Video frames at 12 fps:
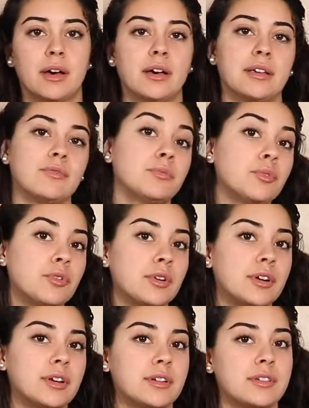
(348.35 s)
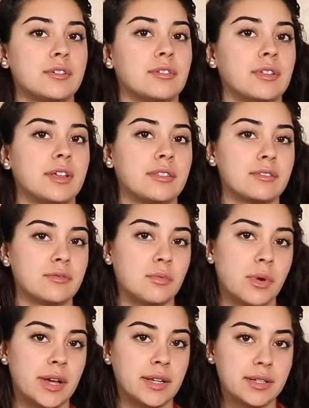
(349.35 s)
even more until they're like this
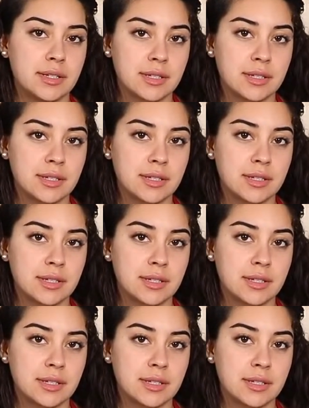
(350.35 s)
white